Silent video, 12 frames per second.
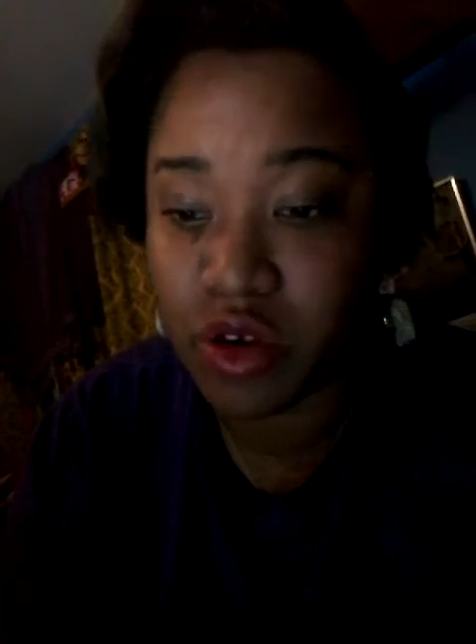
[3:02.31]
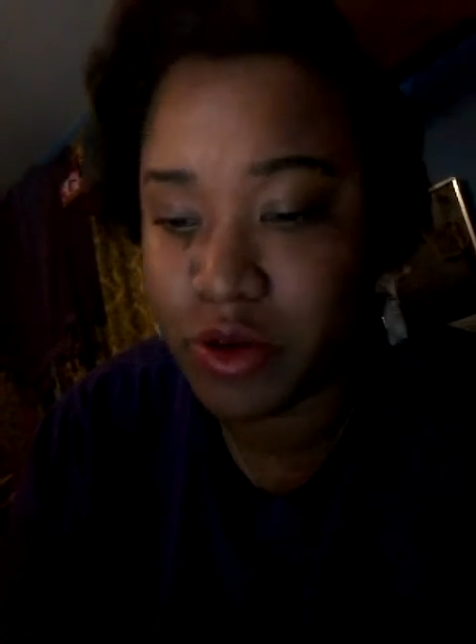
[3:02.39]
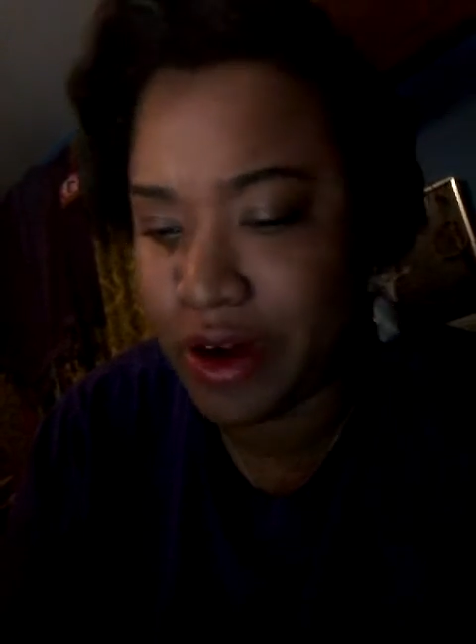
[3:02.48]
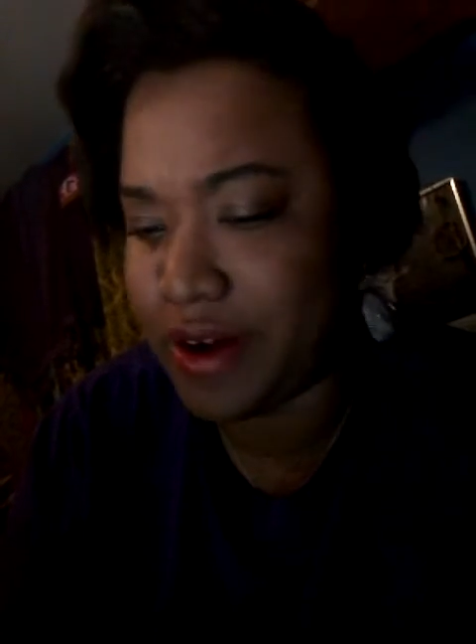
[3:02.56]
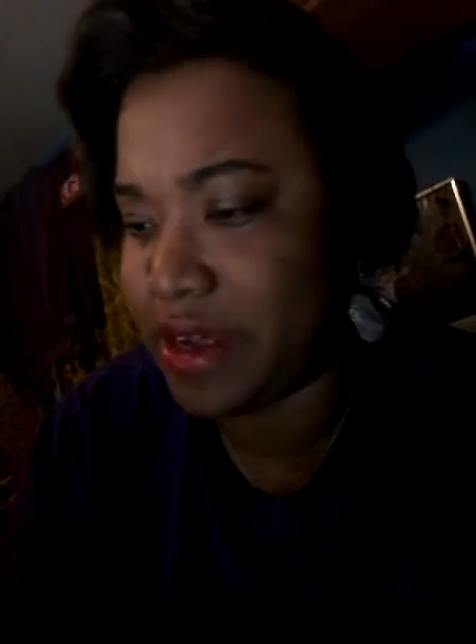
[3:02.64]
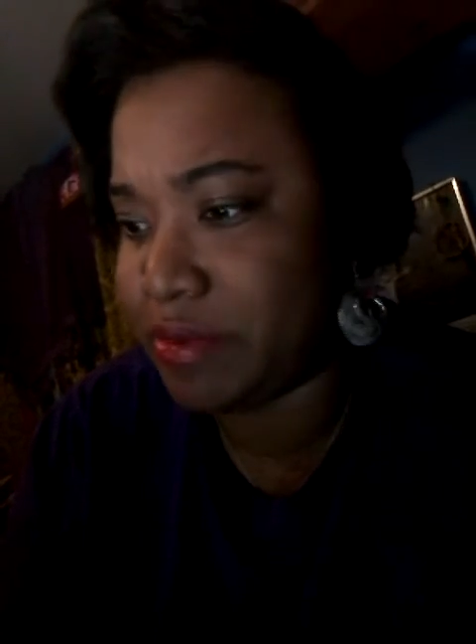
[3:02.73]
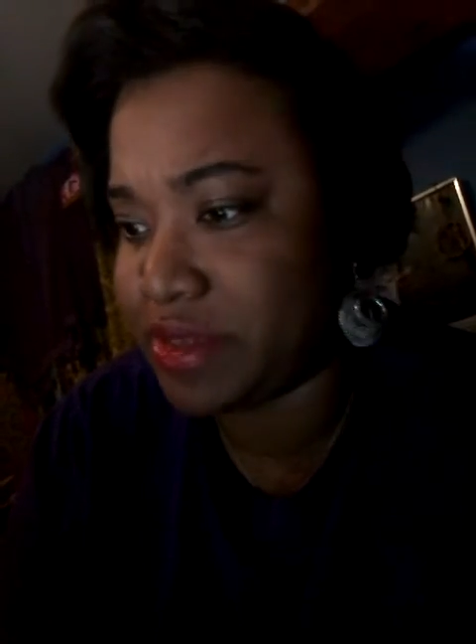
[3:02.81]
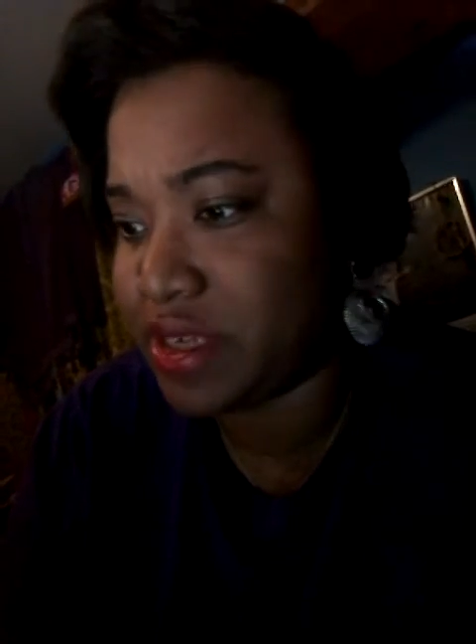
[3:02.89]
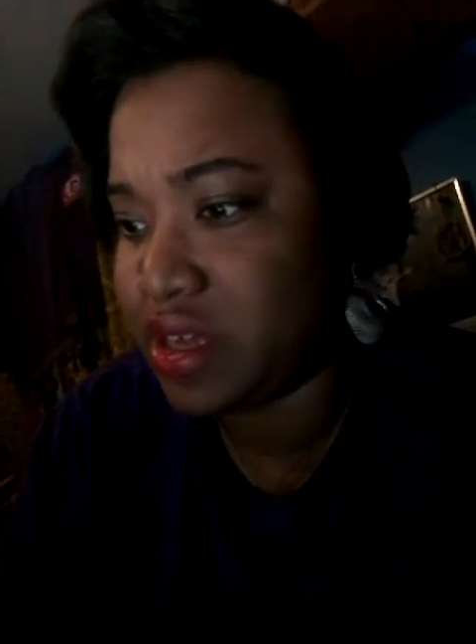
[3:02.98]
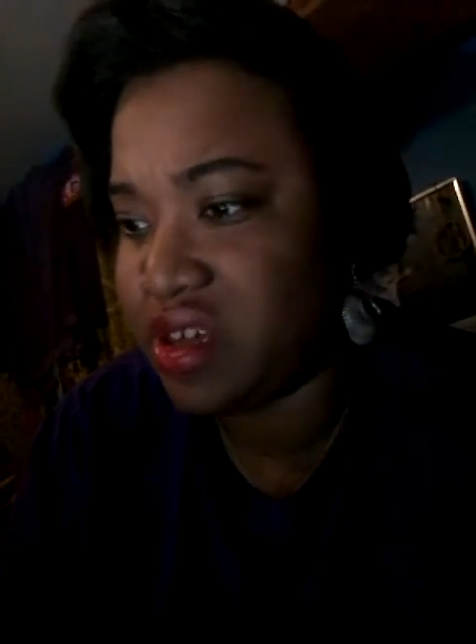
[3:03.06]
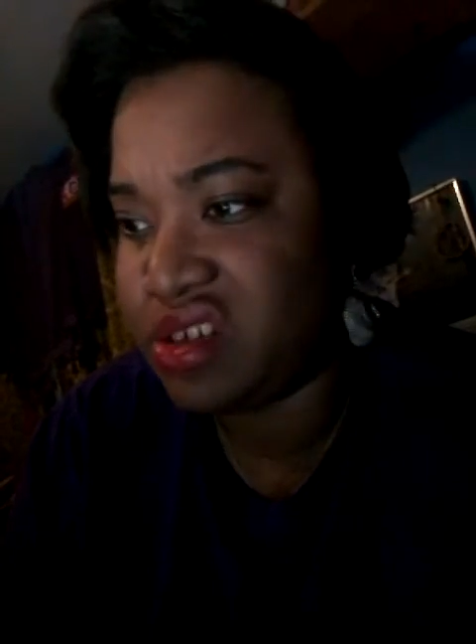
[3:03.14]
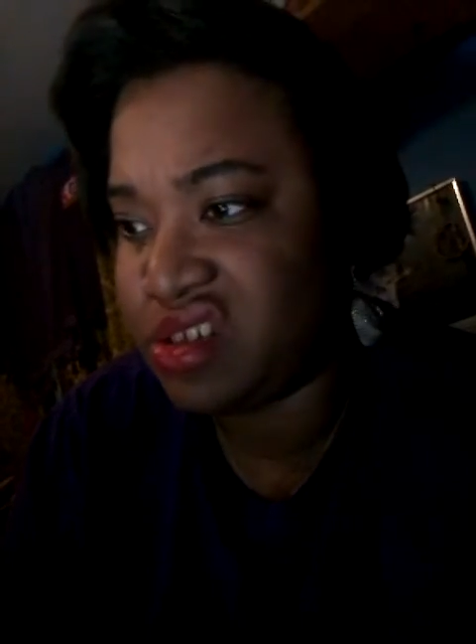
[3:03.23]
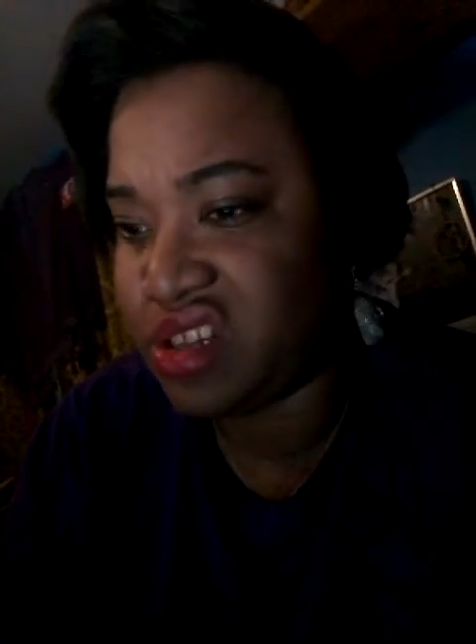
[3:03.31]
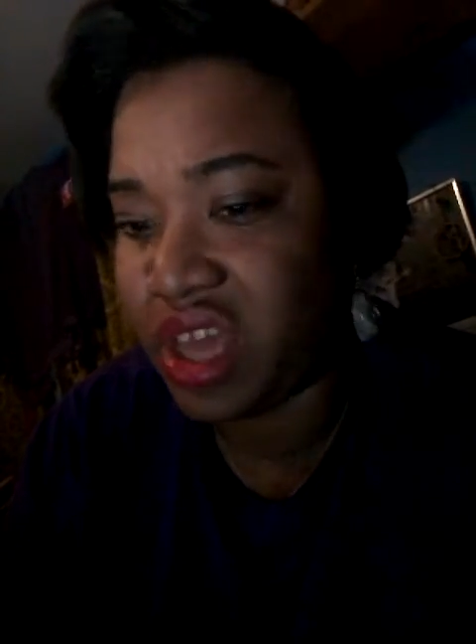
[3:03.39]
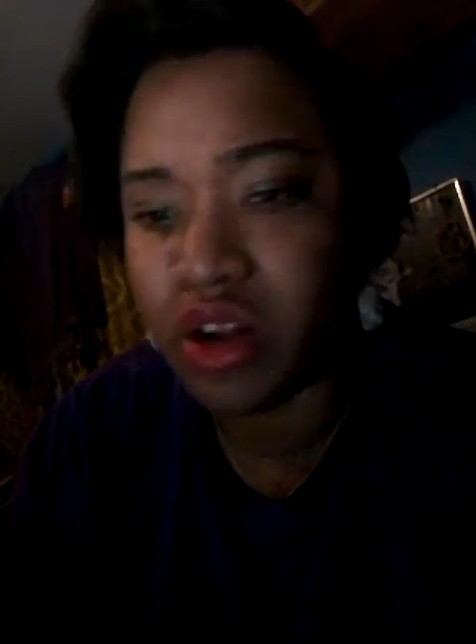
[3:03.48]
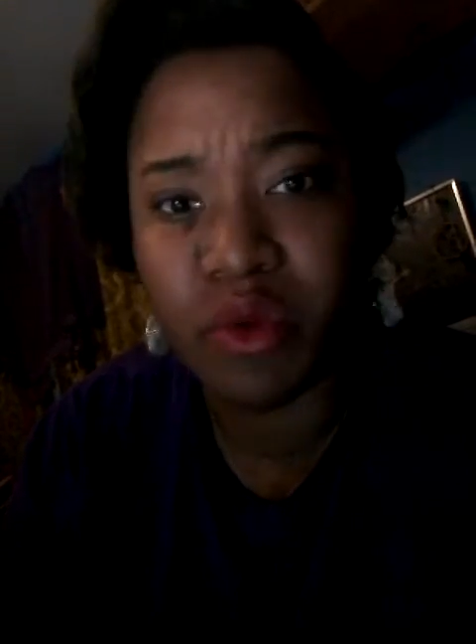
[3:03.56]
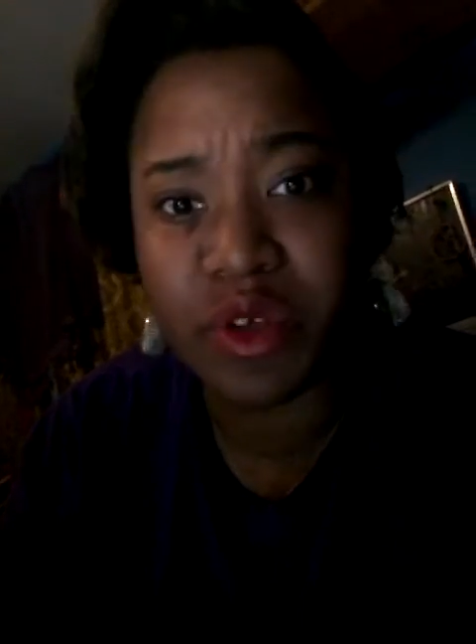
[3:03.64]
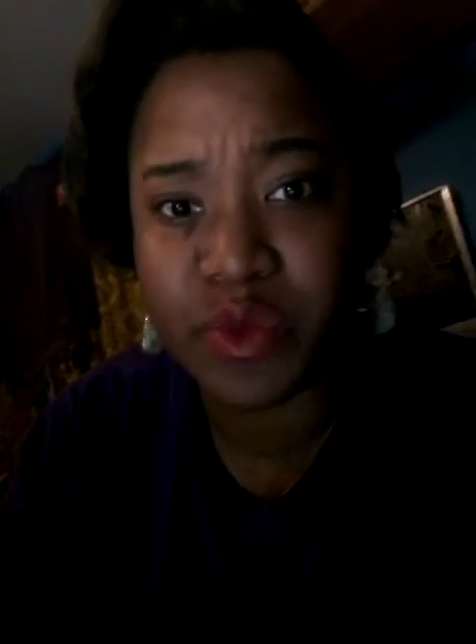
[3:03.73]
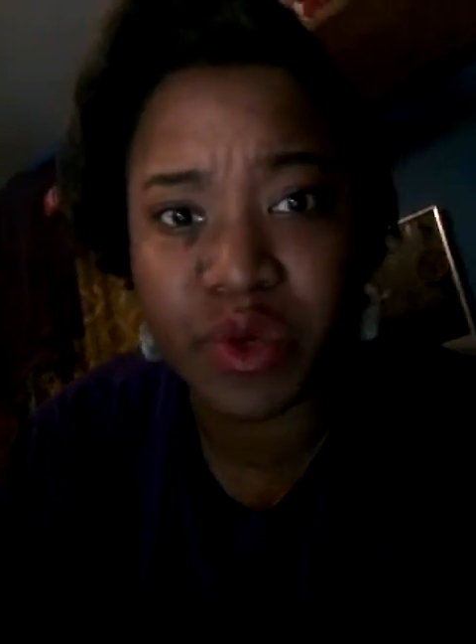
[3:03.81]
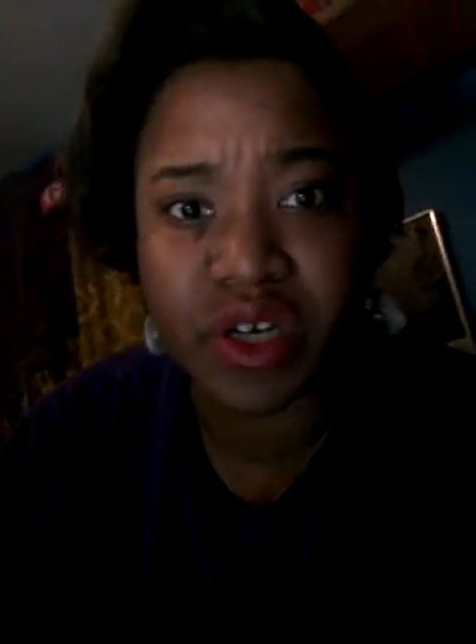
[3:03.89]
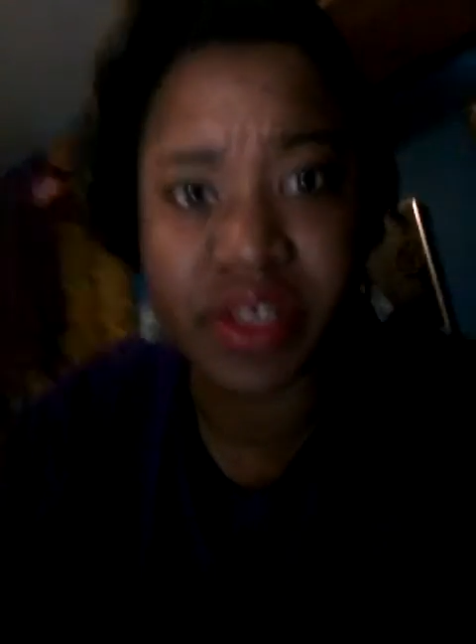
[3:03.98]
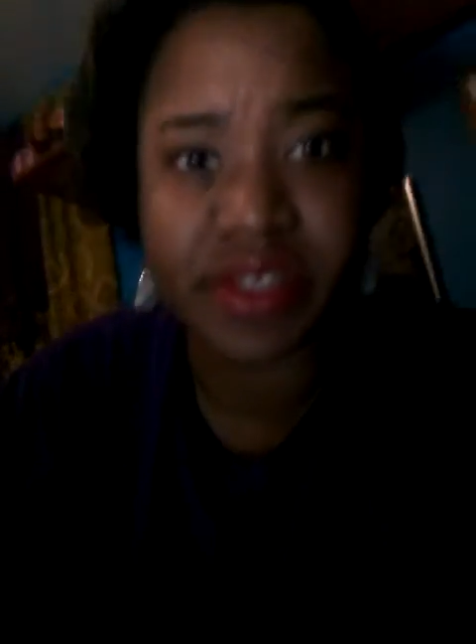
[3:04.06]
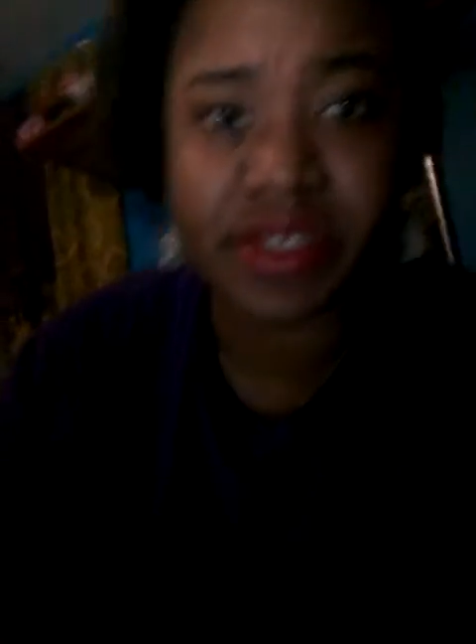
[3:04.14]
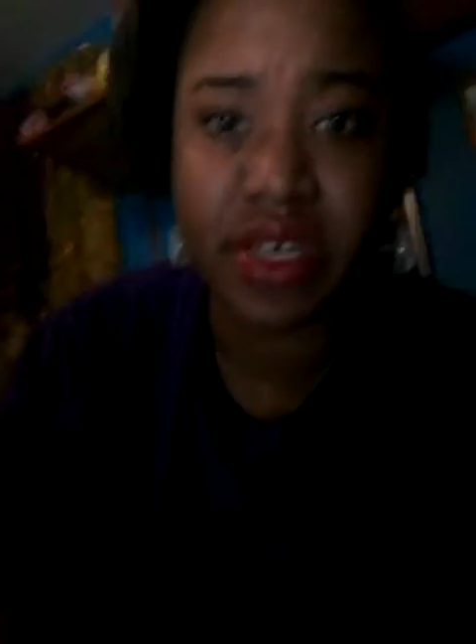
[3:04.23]
aquariums. That always
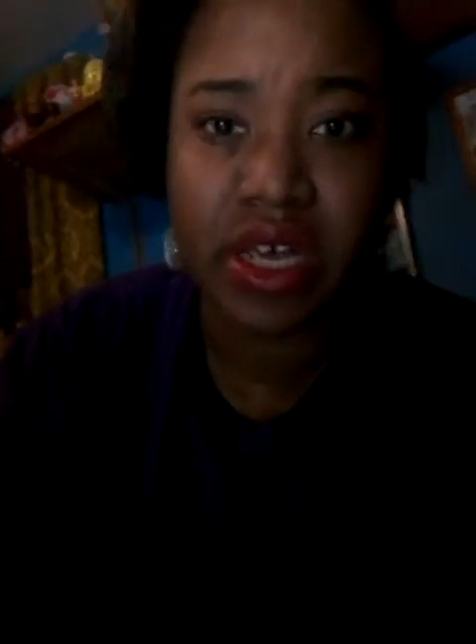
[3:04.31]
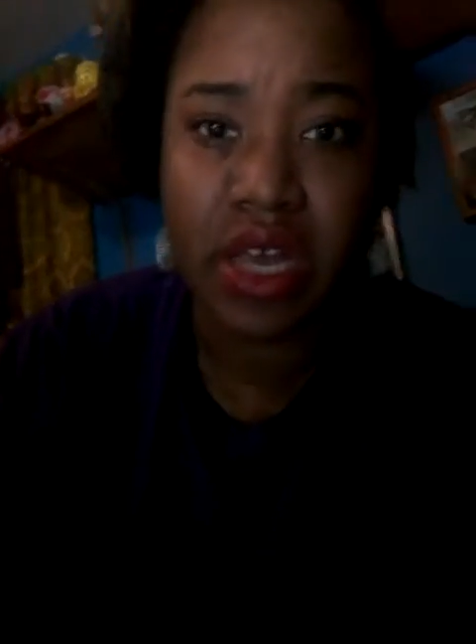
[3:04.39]
works.